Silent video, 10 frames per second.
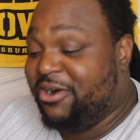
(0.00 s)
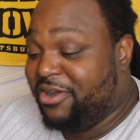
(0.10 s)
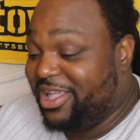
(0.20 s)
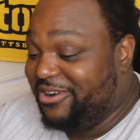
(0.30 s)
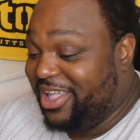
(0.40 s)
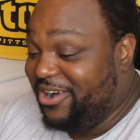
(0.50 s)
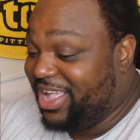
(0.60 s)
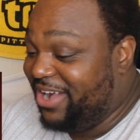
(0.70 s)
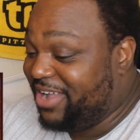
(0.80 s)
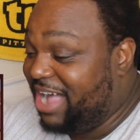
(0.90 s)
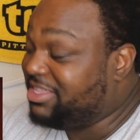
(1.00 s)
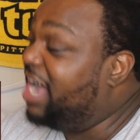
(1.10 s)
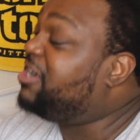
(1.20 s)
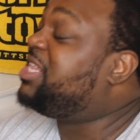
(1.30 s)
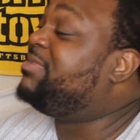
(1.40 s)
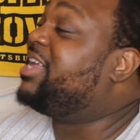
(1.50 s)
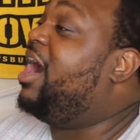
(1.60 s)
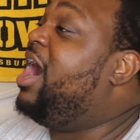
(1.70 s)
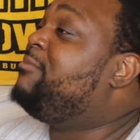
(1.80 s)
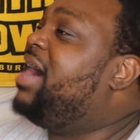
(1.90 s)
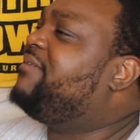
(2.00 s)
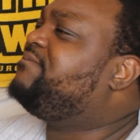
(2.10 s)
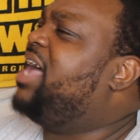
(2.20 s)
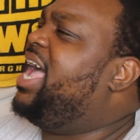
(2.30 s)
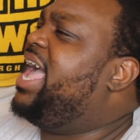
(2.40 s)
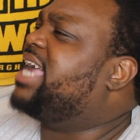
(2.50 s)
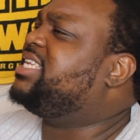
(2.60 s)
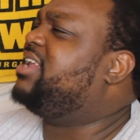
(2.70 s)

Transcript: I said, all my facts.